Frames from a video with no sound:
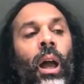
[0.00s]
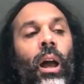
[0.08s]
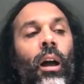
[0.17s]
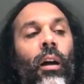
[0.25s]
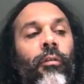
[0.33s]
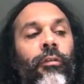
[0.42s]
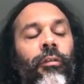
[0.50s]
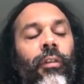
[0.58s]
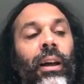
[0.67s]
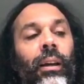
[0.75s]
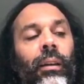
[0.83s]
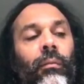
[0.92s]
I
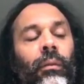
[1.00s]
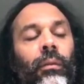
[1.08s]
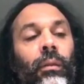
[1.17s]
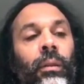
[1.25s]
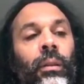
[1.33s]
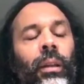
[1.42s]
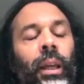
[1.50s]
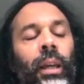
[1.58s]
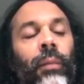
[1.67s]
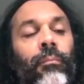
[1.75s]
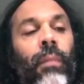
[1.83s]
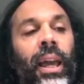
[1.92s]
found in
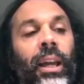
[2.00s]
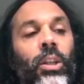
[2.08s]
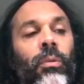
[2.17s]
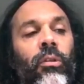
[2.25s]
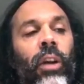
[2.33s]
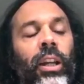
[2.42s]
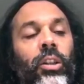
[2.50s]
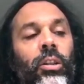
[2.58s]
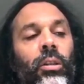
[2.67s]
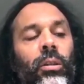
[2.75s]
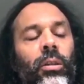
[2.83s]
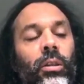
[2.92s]
my
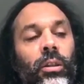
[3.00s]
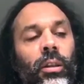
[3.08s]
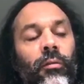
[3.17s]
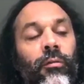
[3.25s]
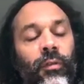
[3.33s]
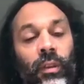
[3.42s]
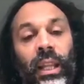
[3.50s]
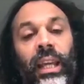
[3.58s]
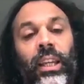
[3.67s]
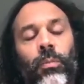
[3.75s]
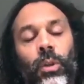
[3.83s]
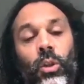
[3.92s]
explorations of the links
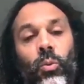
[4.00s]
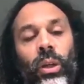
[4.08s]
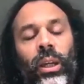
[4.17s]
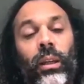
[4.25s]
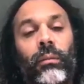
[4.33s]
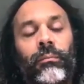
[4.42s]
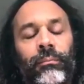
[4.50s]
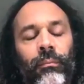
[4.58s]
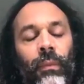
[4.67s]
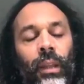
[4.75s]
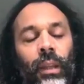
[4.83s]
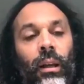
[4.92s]
between
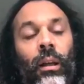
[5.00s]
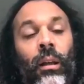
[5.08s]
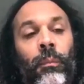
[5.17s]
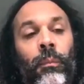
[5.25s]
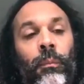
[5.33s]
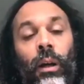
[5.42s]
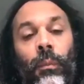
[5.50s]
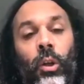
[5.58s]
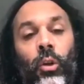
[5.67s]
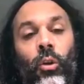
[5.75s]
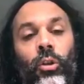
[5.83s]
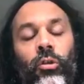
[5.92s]

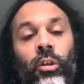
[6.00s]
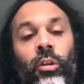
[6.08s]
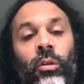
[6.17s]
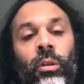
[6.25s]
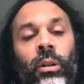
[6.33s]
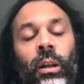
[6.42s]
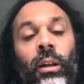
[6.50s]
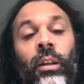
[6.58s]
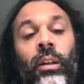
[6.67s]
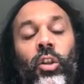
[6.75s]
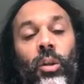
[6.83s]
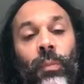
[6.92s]
permaculture and
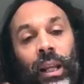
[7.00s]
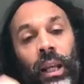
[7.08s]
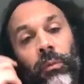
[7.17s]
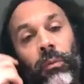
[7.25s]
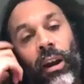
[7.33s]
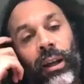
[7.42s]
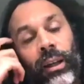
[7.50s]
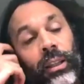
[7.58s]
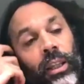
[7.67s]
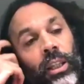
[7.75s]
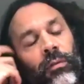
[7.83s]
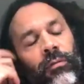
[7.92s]
shamanic
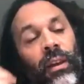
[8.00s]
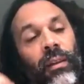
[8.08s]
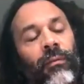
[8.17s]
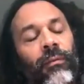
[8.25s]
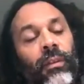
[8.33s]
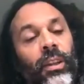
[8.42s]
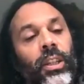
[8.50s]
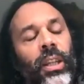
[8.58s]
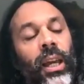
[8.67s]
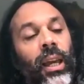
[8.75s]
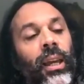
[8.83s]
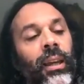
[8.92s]
practice, then there's
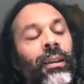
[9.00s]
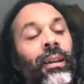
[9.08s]
a